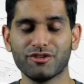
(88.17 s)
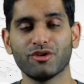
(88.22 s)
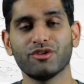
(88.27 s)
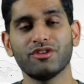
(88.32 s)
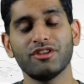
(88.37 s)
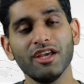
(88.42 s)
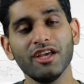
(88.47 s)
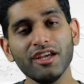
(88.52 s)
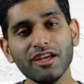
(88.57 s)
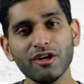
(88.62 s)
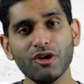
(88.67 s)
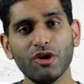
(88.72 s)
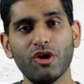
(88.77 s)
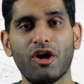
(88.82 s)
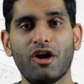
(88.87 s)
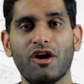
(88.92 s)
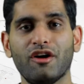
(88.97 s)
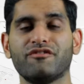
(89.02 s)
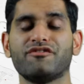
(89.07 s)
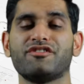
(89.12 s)
So think
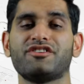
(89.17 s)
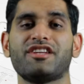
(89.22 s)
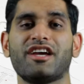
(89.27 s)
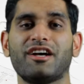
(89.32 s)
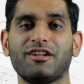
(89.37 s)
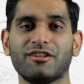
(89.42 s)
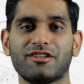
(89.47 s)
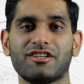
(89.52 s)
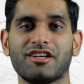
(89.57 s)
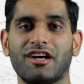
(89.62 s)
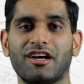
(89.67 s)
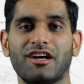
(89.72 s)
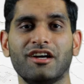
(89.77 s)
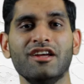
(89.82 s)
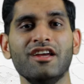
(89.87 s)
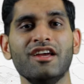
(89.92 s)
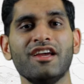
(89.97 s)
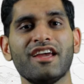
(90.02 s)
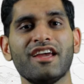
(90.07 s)
of delta